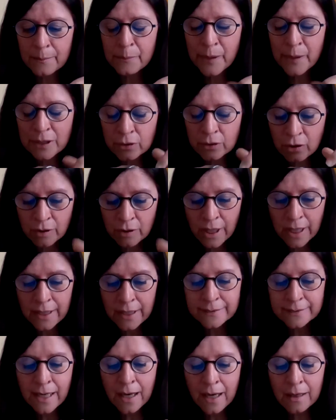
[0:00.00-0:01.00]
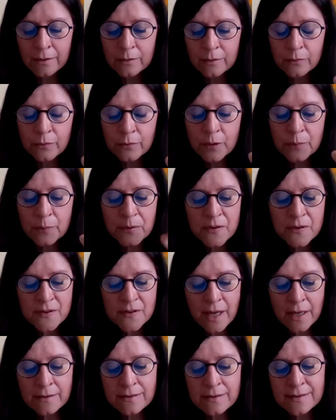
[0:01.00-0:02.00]
But Koreeda
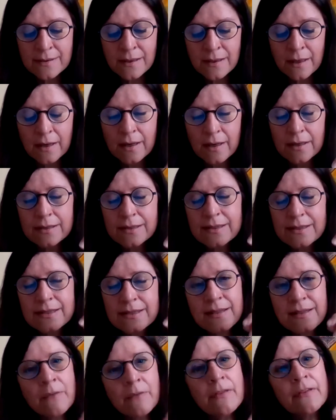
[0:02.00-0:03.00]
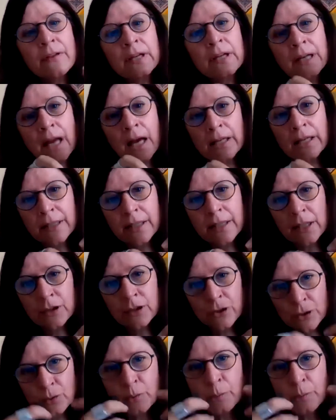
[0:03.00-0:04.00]
represents something like a
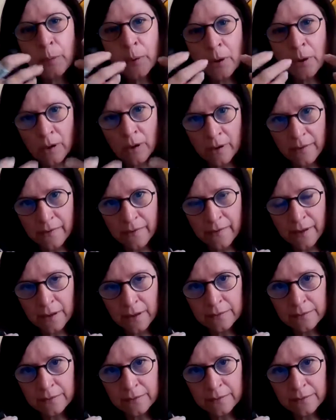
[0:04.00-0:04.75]
new birth.